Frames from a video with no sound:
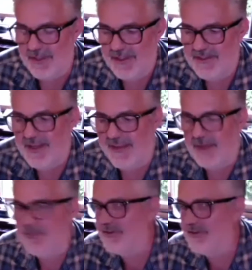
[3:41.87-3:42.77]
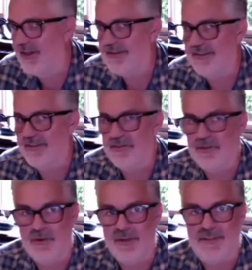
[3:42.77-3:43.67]
say that was just a
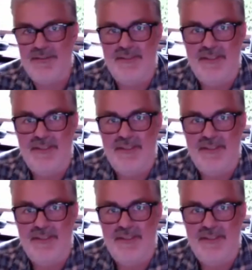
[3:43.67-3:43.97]
story,